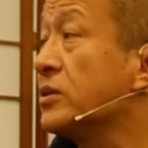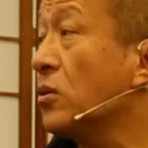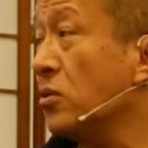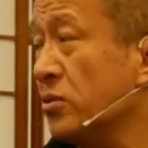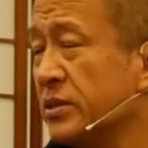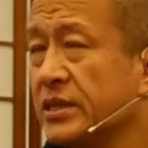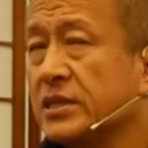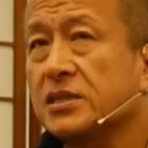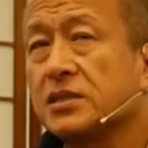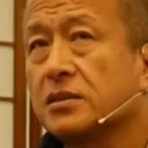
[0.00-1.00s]
All
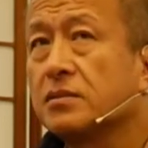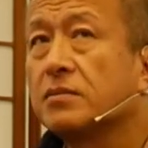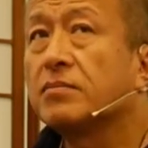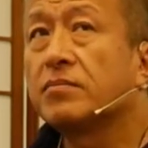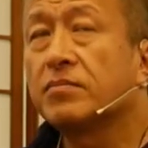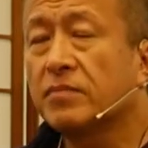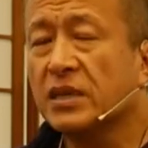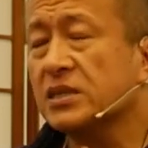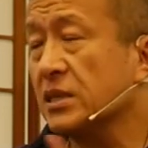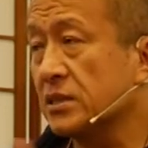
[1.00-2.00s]
this
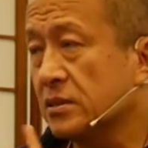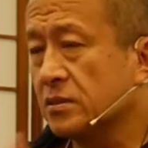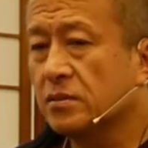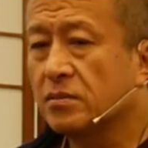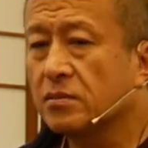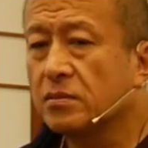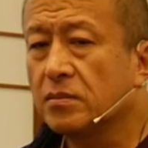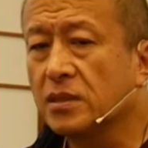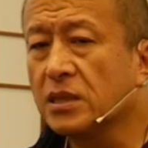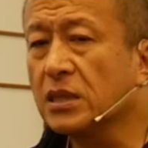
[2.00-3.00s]
makes us
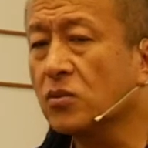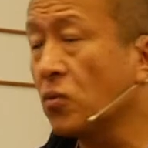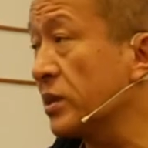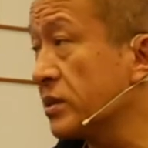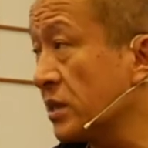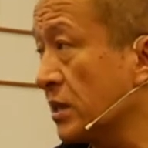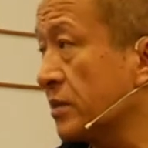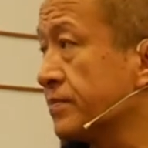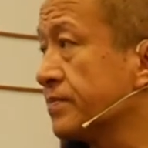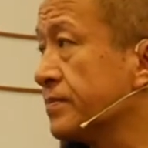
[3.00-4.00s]
think one thing,
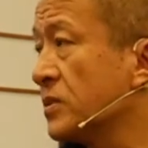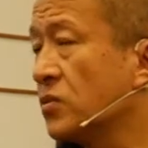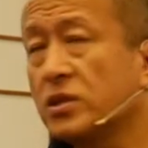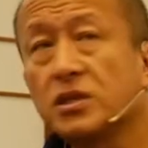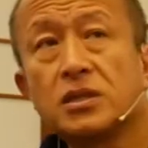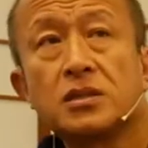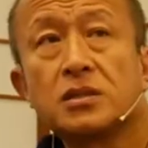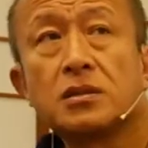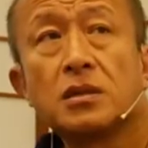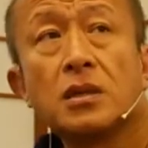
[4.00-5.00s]
which
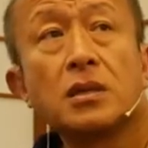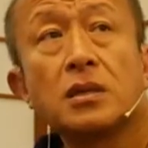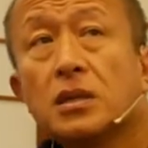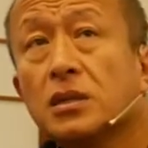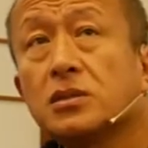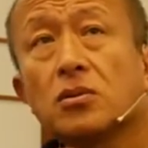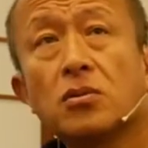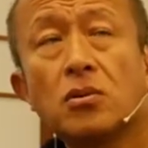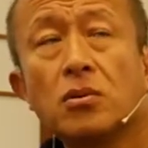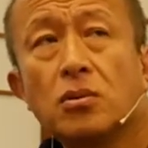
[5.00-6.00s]
is it's
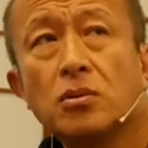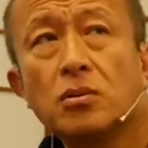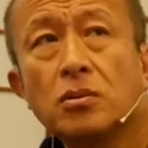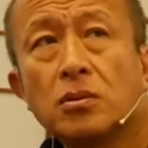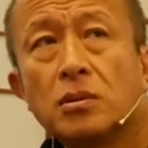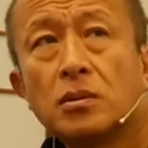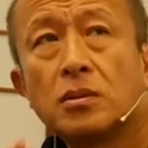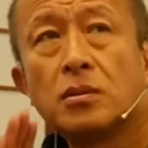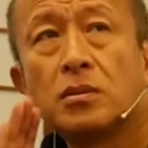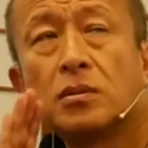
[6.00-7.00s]
all
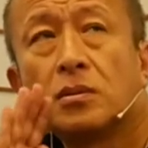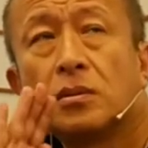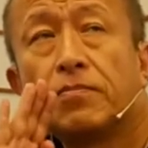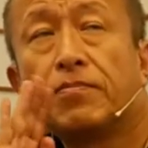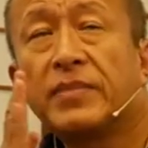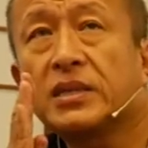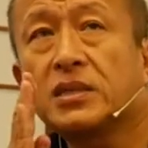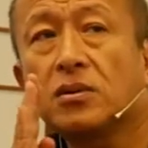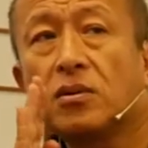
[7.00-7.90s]
matter